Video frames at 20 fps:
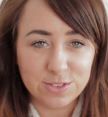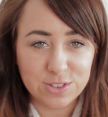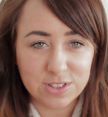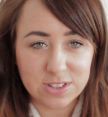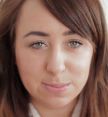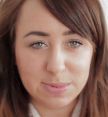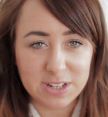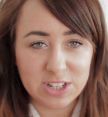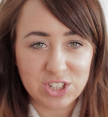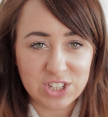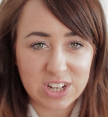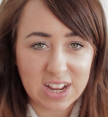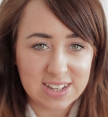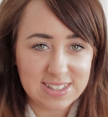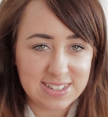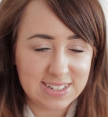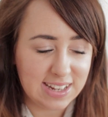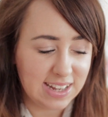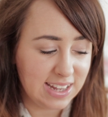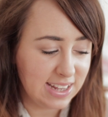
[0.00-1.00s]
just a bit
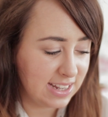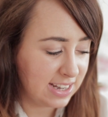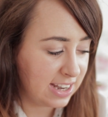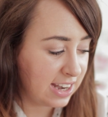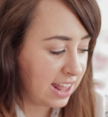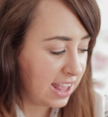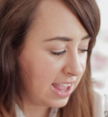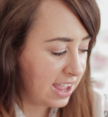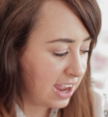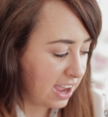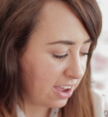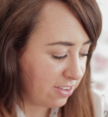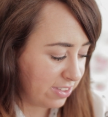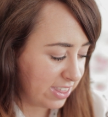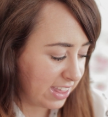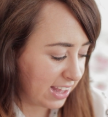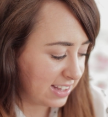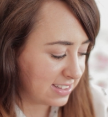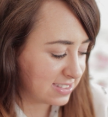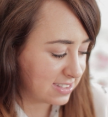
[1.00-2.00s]
chatty, and I
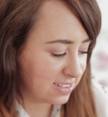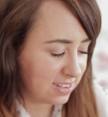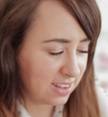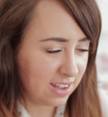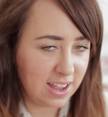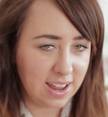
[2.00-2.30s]
feel like it's